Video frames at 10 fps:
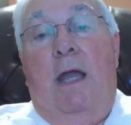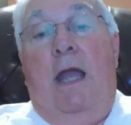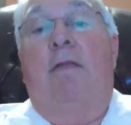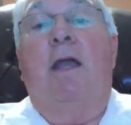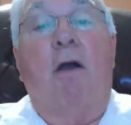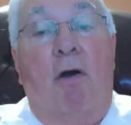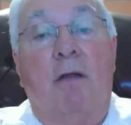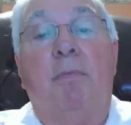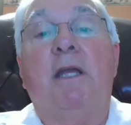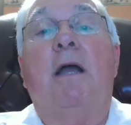And they ought
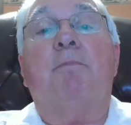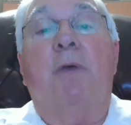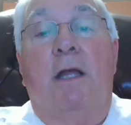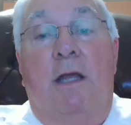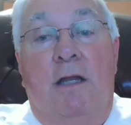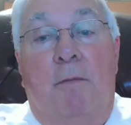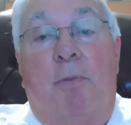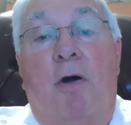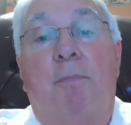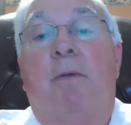to be up in the
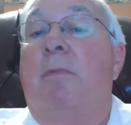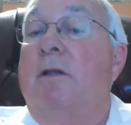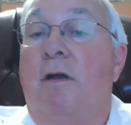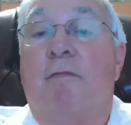pulpit, but they're